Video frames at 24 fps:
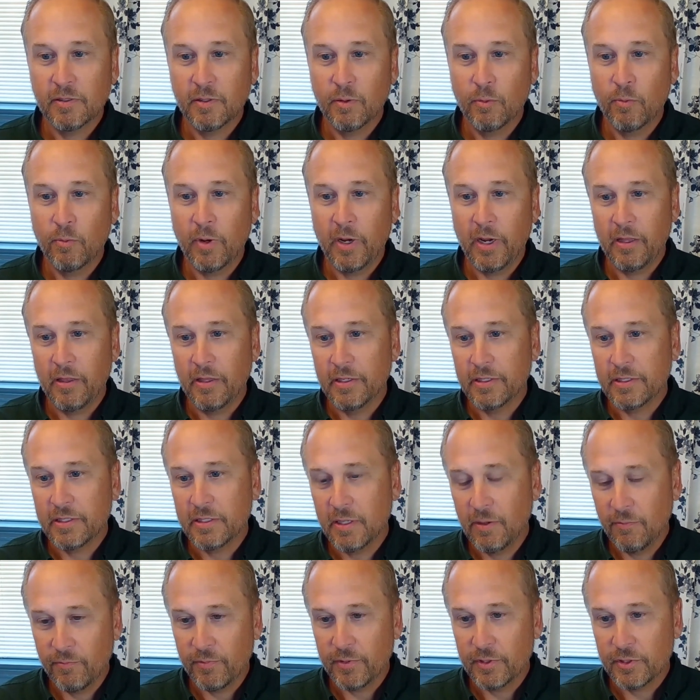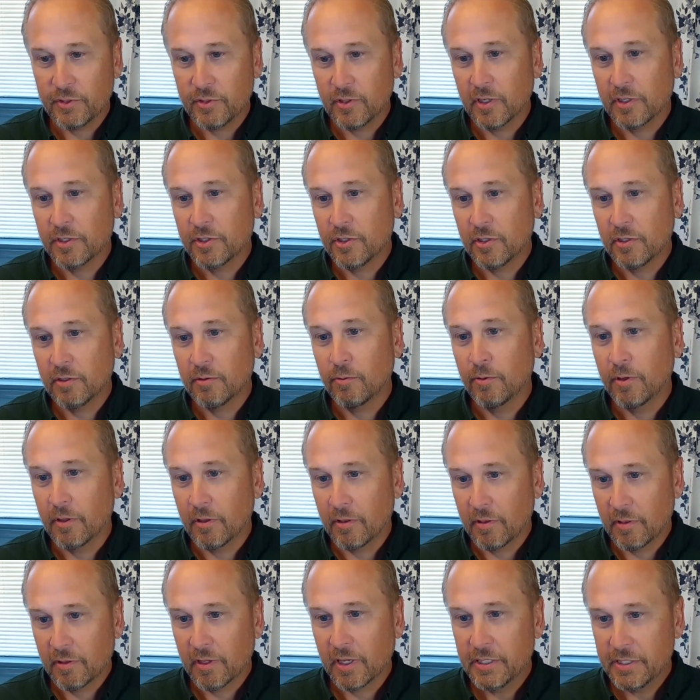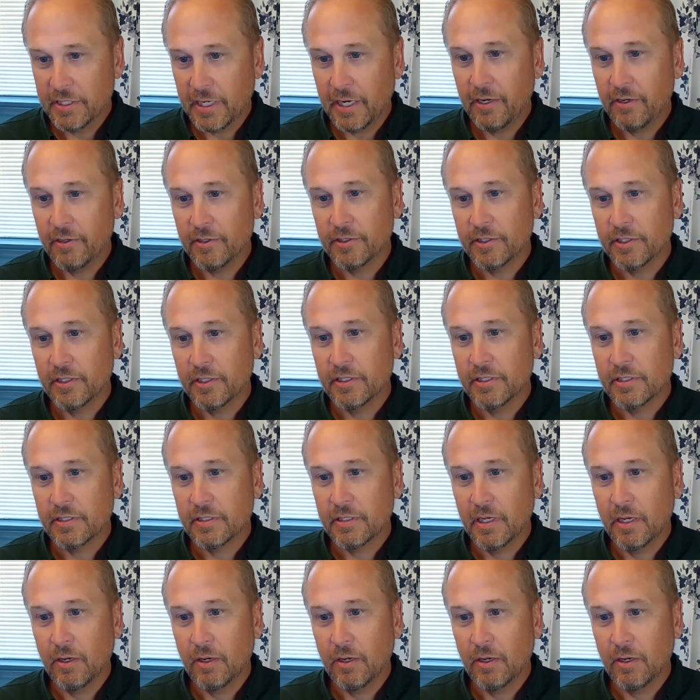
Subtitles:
the way this infrastructure with containers is,